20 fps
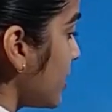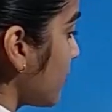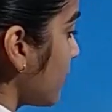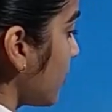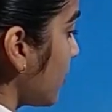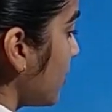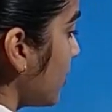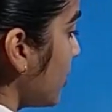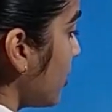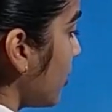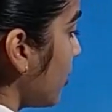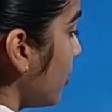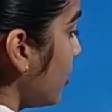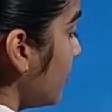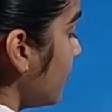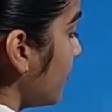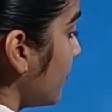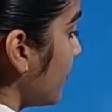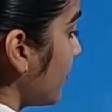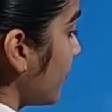will be your
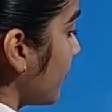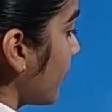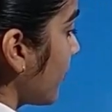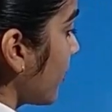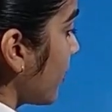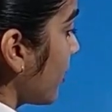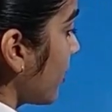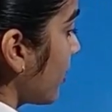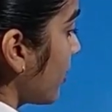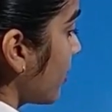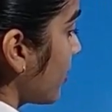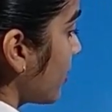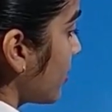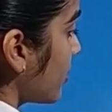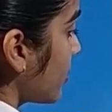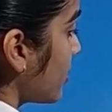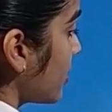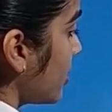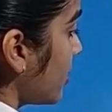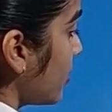
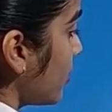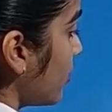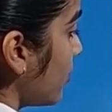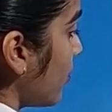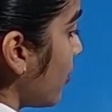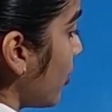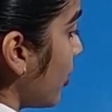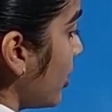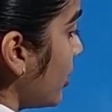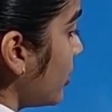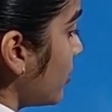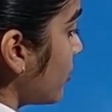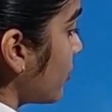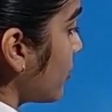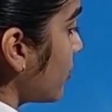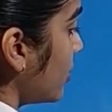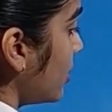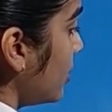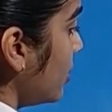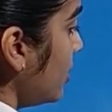
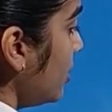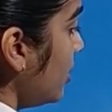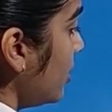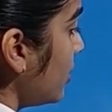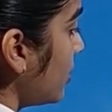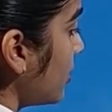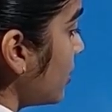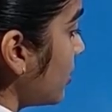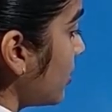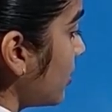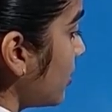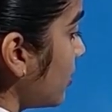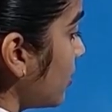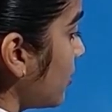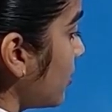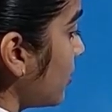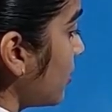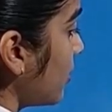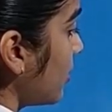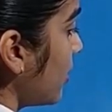0.3,
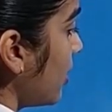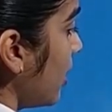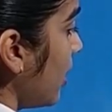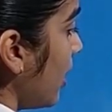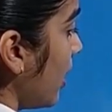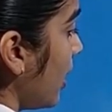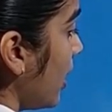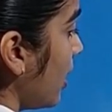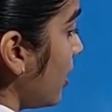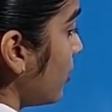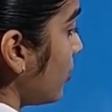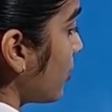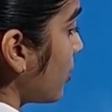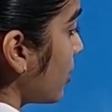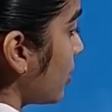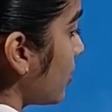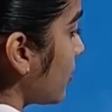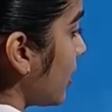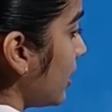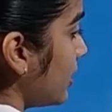and you
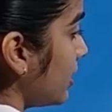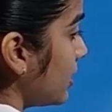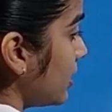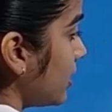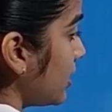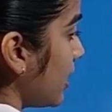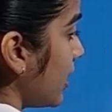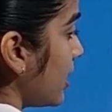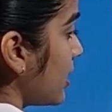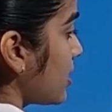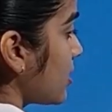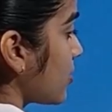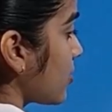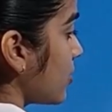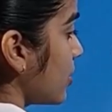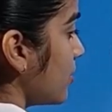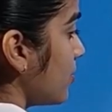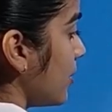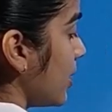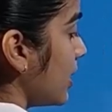can write it as
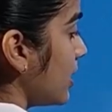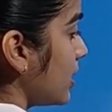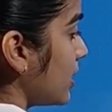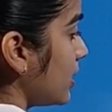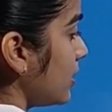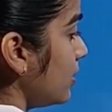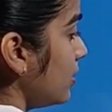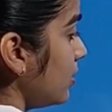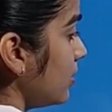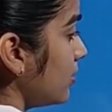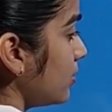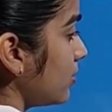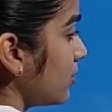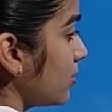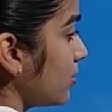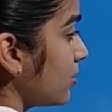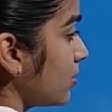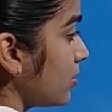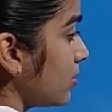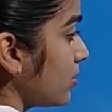3 by 10,
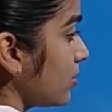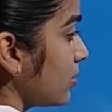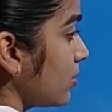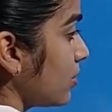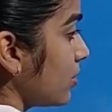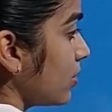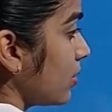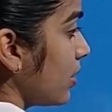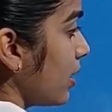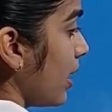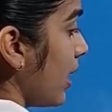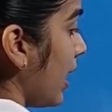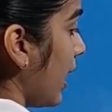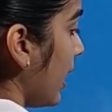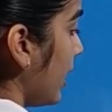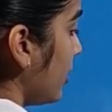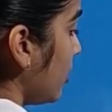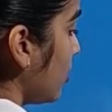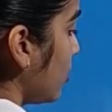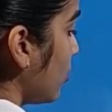
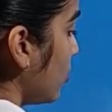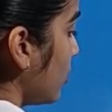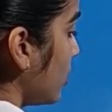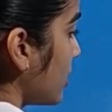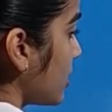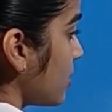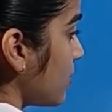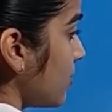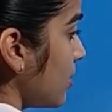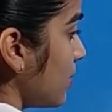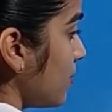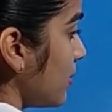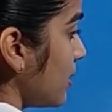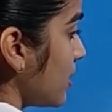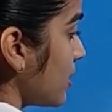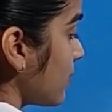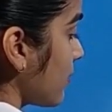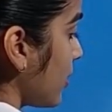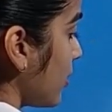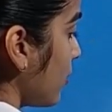and 2 decimal
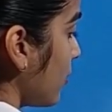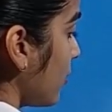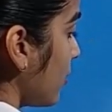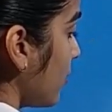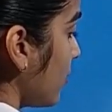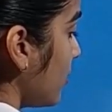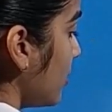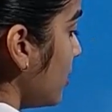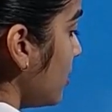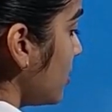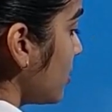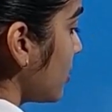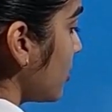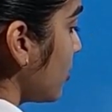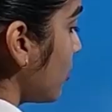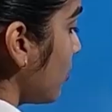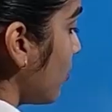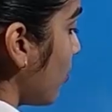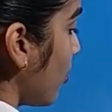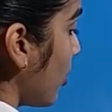place value will be
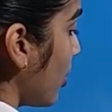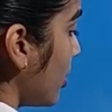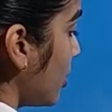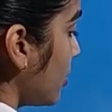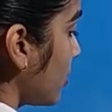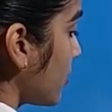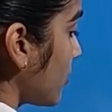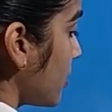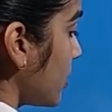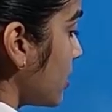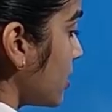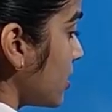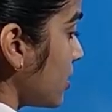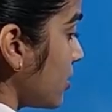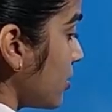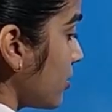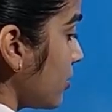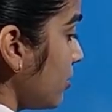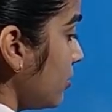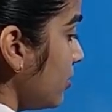
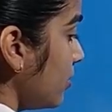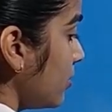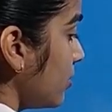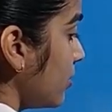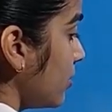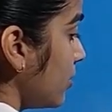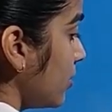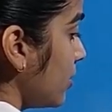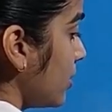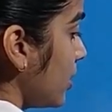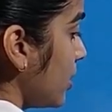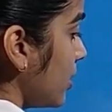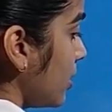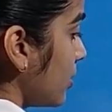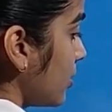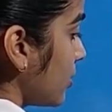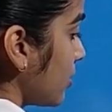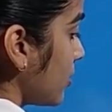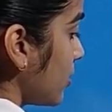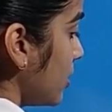0.30,
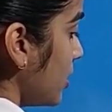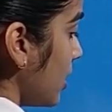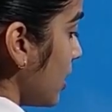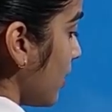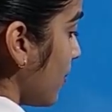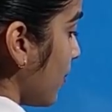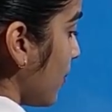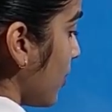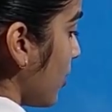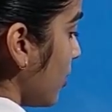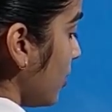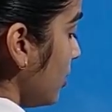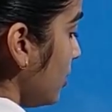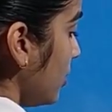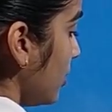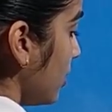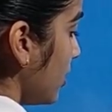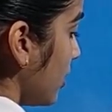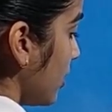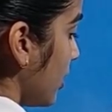3 upon
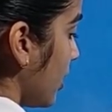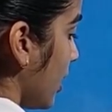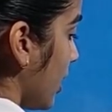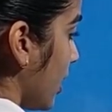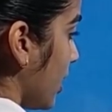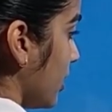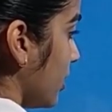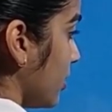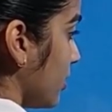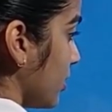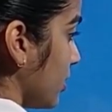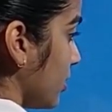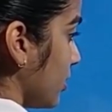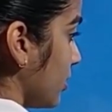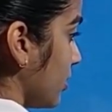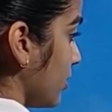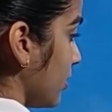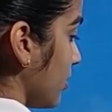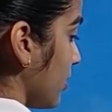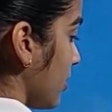100.
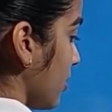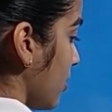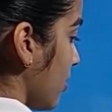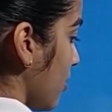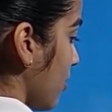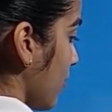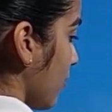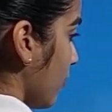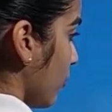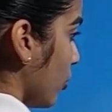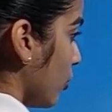For